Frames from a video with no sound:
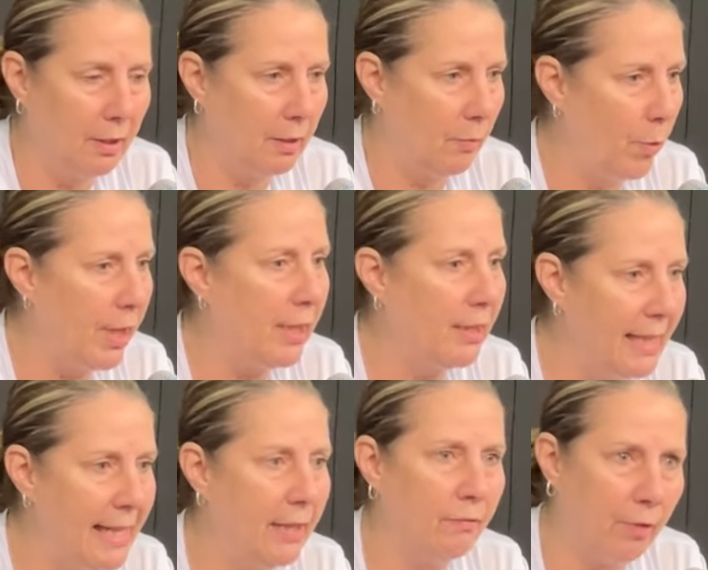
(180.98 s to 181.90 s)
We
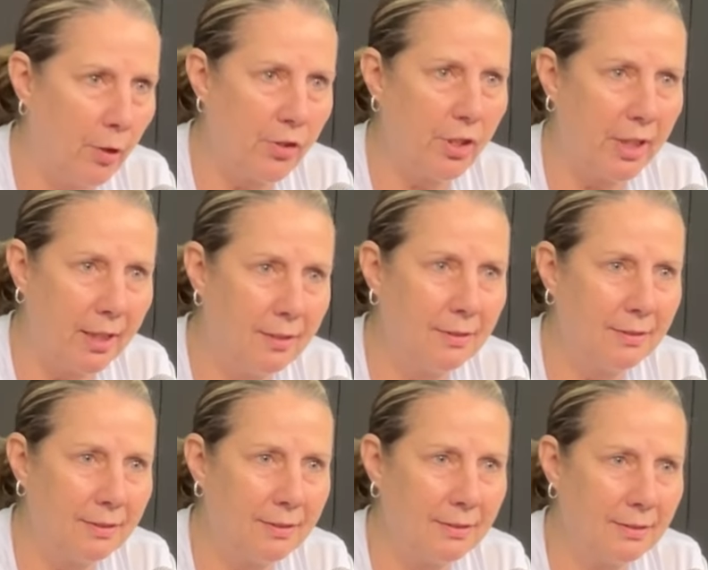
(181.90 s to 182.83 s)
need adversity.
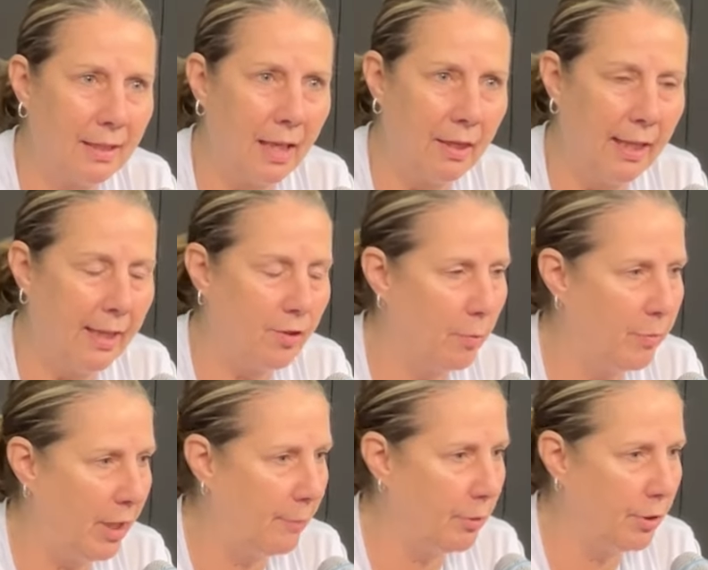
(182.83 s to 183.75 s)
I think to
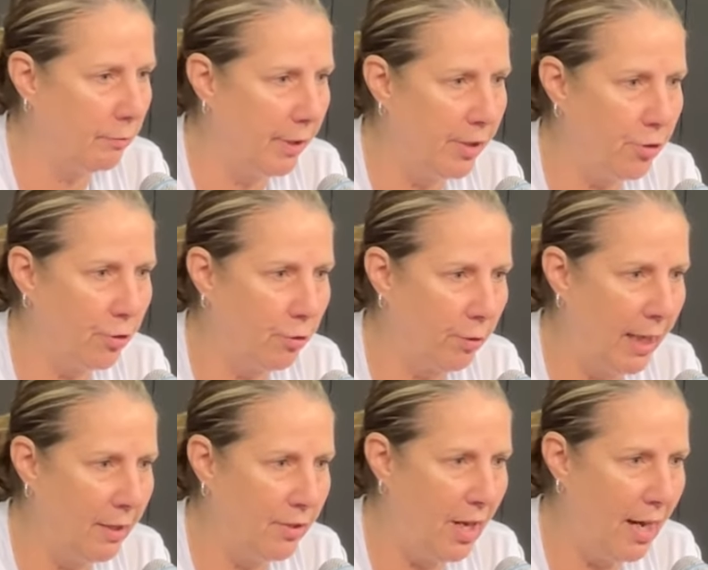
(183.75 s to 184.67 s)
be able to reach your
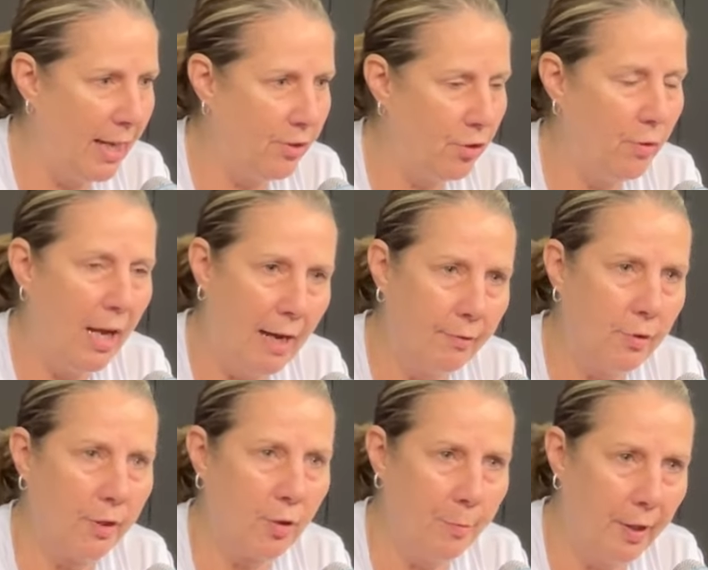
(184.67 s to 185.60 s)
greatest heights, you have to
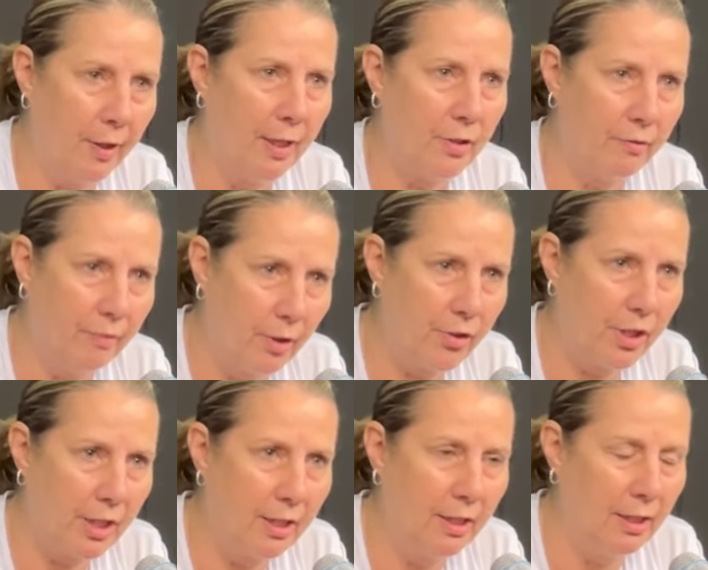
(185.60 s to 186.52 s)
experience
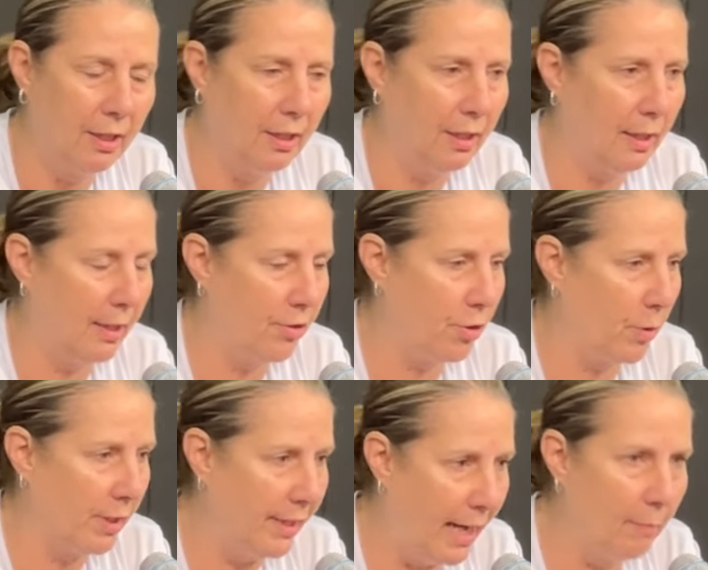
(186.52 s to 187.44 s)
adversity. And so
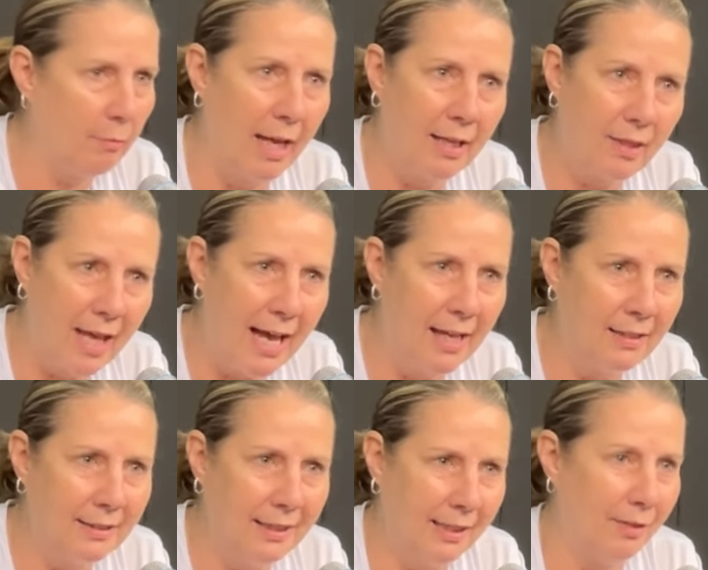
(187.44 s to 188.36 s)
a game like
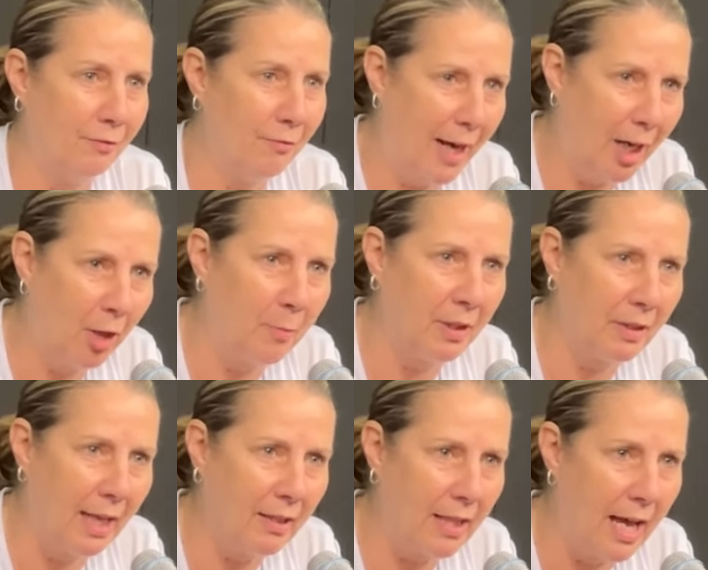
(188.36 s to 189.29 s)
that, in an environment
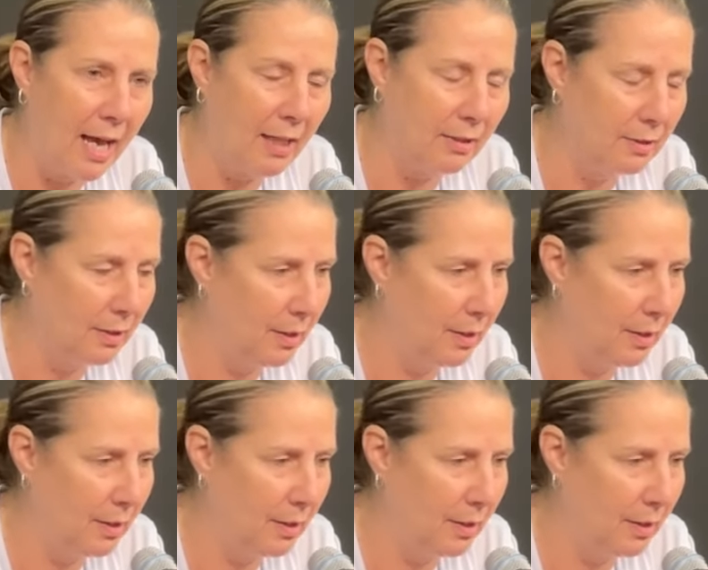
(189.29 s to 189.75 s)
like that,